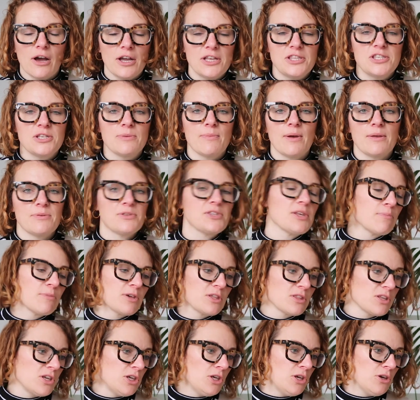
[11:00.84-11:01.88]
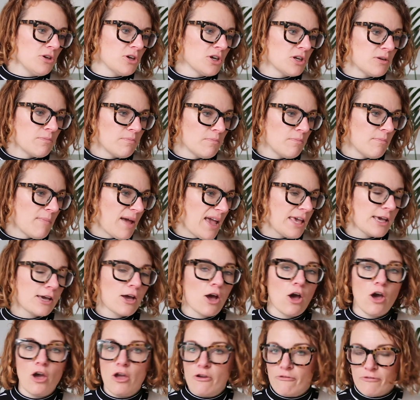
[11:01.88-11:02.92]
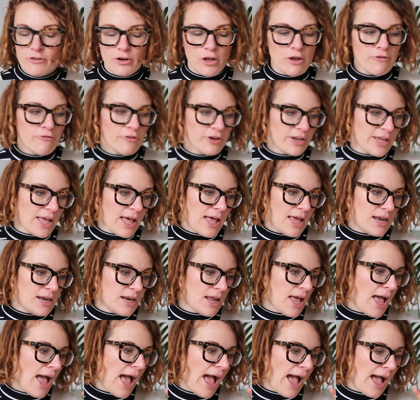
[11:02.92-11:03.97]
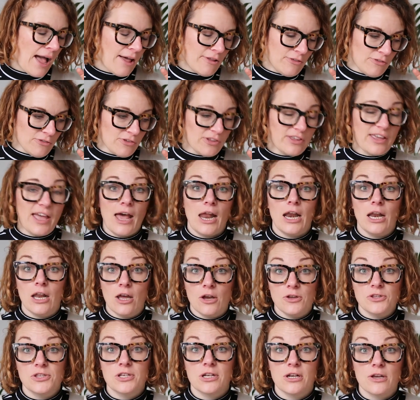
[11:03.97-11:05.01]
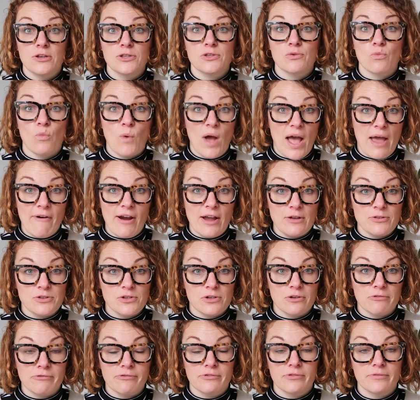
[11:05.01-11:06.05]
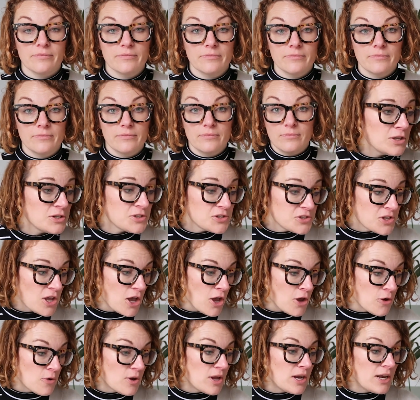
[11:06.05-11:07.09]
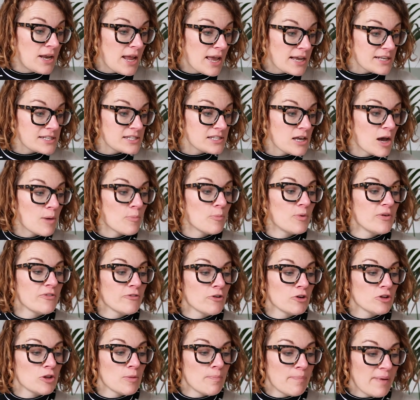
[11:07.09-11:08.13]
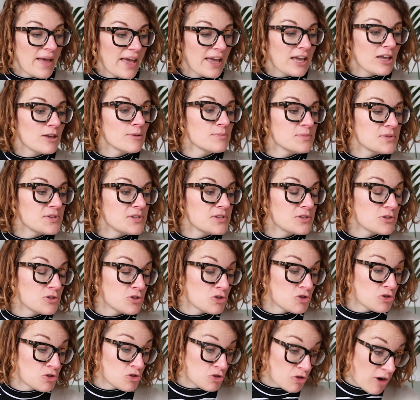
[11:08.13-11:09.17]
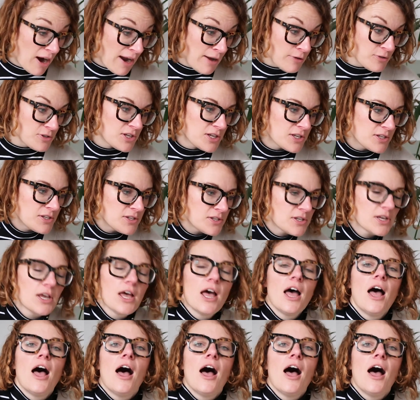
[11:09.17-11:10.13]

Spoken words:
item and something that you could make over and over again and get loads and loads of wear out of. So next up we've got the Peckham's trousers.